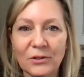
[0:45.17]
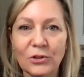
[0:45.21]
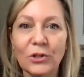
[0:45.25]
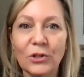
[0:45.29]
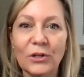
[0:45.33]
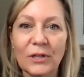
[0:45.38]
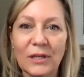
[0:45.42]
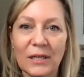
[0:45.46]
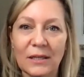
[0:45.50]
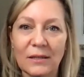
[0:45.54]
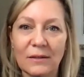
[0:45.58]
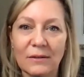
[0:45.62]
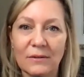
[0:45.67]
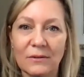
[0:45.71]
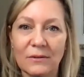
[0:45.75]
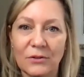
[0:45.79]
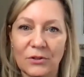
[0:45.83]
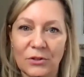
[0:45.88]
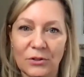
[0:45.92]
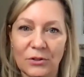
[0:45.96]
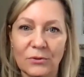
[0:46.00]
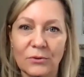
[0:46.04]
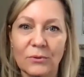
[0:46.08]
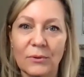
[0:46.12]
look at
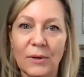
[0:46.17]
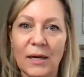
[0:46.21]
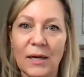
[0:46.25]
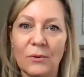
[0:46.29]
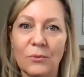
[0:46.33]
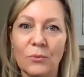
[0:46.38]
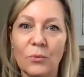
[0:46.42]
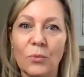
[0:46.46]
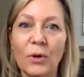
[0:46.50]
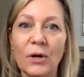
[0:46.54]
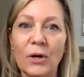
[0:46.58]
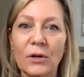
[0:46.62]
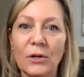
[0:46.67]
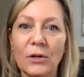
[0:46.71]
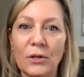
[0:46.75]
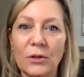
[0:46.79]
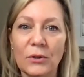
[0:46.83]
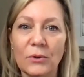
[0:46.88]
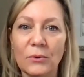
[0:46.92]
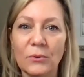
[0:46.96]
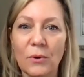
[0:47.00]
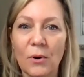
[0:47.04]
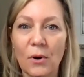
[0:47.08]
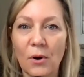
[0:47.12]
you and where
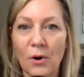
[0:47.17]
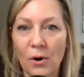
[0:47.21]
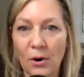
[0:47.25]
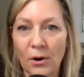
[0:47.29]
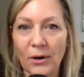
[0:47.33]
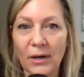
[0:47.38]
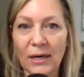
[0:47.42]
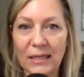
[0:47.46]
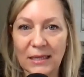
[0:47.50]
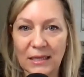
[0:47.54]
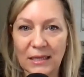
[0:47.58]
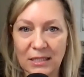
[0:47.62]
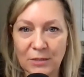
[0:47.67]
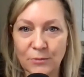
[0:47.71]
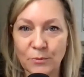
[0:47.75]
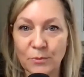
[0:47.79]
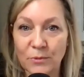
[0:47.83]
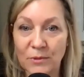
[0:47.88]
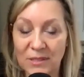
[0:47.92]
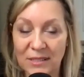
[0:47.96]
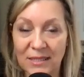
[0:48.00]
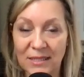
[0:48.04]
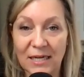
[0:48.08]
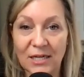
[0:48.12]
you are at this
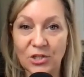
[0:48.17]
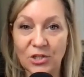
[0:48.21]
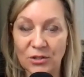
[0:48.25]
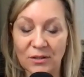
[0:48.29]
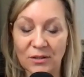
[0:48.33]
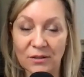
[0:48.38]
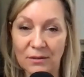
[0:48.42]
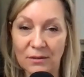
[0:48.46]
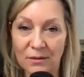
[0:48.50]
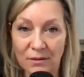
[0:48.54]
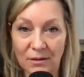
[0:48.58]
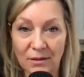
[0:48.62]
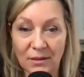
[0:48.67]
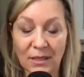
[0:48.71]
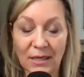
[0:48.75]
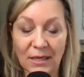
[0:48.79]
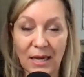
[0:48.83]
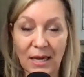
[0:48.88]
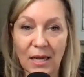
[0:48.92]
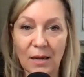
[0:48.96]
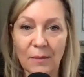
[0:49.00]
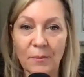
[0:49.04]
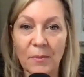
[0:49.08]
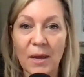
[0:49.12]
stage in the
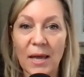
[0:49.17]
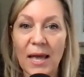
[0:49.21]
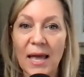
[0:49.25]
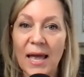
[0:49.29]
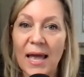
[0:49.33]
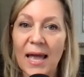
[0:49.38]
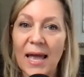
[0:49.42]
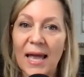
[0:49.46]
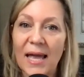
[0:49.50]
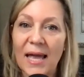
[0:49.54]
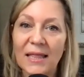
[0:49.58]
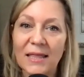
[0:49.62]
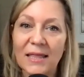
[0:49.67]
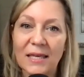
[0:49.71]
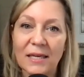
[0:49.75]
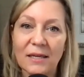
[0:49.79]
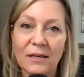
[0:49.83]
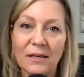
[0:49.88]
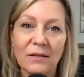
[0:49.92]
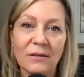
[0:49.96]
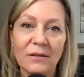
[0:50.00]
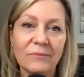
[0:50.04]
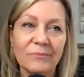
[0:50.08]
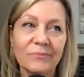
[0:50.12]
game and
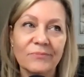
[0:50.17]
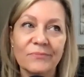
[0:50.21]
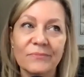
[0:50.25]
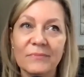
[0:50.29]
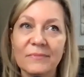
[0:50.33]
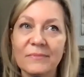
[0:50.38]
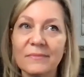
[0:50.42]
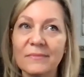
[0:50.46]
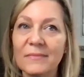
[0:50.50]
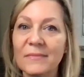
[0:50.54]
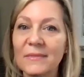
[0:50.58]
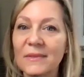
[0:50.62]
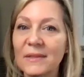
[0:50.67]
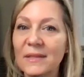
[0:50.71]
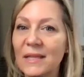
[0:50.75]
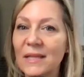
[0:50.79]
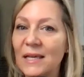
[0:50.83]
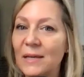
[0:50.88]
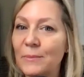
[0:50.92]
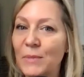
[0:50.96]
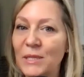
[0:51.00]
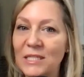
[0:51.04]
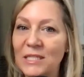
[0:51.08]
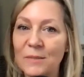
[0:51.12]
think
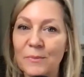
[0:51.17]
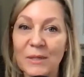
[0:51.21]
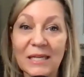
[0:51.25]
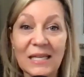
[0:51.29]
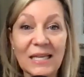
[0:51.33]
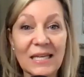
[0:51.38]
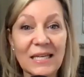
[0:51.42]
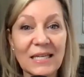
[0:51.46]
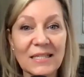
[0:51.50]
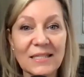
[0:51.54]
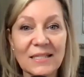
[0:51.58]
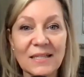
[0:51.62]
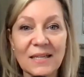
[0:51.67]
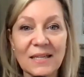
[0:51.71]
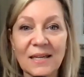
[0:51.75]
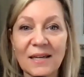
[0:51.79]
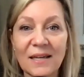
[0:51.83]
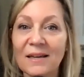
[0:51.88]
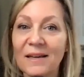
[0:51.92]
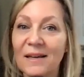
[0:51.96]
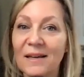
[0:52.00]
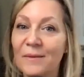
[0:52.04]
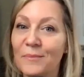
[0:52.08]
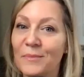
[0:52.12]
it must have been
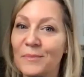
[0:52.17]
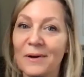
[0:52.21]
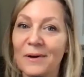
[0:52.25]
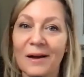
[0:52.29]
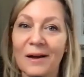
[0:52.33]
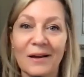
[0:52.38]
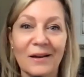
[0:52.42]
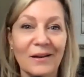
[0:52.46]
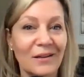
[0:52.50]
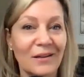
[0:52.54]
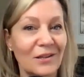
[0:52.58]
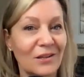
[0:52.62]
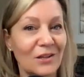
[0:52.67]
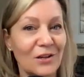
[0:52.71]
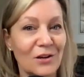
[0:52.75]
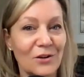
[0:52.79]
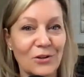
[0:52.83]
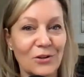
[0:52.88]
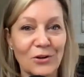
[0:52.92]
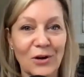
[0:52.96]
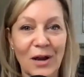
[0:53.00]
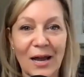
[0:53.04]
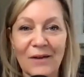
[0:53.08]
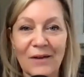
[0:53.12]
easy. You know,
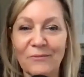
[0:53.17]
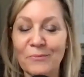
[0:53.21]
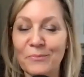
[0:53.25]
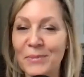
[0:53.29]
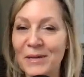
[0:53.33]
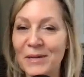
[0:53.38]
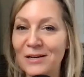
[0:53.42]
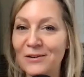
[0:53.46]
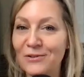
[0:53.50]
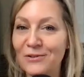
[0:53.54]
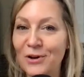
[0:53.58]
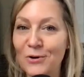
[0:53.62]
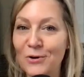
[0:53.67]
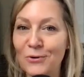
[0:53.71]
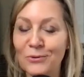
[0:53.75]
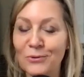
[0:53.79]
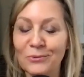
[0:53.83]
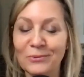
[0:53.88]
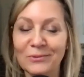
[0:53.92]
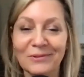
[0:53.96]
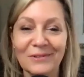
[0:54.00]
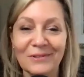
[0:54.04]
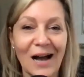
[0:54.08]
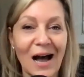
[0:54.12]
there have been
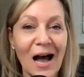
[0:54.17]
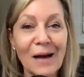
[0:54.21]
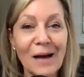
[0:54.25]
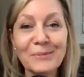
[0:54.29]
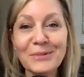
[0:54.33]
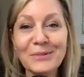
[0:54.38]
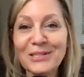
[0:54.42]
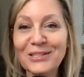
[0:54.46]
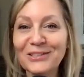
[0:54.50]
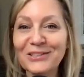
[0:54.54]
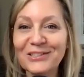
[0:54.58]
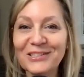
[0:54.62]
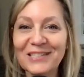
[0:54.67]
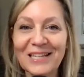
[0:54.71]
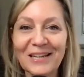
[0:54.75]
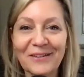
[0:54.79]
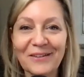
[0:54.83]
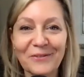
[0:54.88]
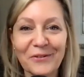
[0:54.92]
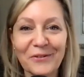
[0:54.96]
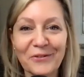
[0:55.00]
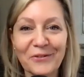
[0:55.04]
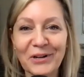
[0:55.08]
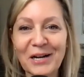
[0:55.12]
no obstacles that
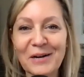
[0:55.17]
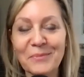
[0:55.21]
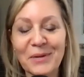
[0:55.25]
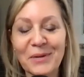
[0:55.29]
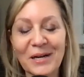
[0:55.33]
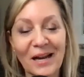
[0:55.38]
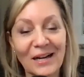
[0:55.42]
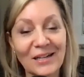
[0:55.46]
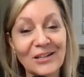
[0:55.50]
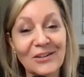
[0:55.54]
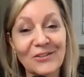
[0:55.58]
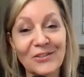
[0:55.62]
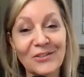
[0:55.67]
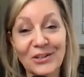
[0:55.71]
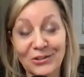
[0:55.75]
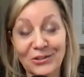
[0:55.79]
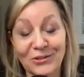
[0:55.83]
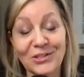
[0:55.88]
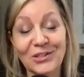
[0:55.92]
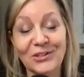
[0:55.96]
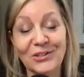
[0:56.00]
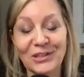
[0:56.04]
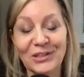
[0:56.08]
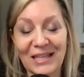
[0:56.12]
you've overcome, but I know that you
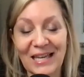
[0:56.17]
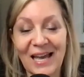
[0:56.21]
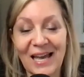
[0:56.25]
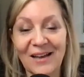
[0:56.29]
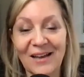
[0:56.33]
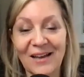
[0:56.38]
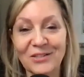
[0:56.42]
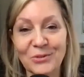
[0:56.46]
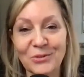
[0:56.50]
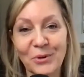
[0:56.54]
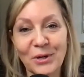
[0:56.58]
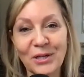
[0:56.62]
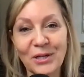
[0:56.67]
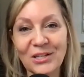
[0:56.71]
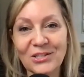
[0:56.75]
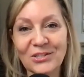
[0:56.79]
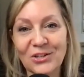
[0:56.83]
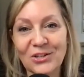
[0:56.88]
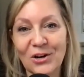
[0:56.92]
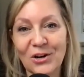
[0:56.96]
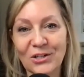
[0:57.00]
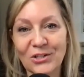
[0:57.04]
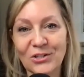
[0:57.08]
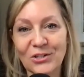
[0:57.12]
certainly have. So, why don't you
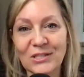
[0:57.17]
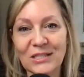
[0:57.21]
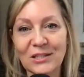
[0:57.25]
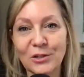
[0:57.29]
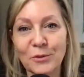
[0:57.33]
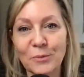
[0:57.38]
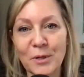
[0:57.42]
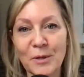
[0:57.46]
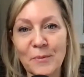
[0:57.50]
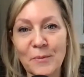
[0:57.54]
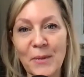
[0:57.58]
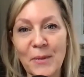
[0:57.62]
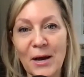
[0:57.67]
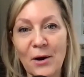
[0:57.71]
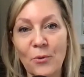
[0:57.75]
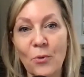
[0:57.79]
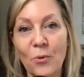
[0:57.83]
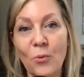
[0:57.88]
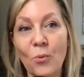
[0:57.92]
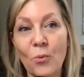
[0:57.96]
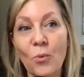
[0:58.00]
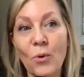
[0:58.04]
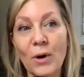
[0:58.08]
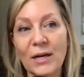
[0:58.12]
talk to us a little bit about
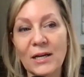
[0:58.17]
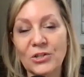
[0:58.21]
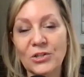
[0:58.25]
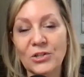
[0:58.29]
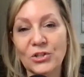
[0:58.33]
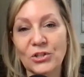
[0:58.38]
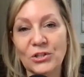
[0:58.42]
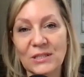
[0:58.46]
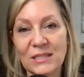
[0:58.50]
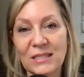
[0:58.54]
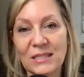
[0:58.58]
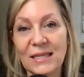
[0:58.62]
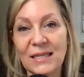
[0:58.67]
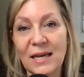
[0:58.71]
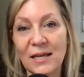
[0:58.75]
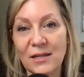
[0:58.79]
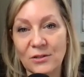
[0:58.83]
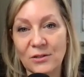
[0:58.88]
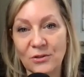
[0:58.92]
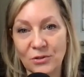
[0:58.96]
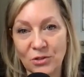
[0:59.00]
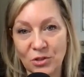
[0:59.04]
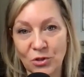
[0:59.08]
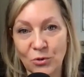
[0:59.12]
what it took to get
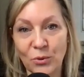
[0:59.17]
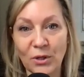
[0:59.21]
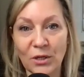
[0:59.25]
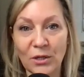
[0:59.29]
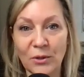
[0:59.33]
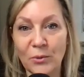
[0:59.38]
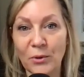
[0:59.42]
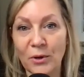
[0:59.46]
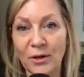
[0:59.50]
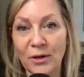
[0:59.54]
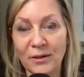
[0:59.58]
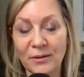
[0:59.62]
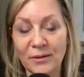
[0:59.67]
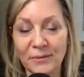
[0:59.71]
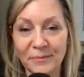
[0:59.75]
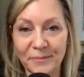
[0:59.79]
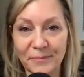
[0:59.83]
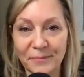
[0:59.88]
to where you are?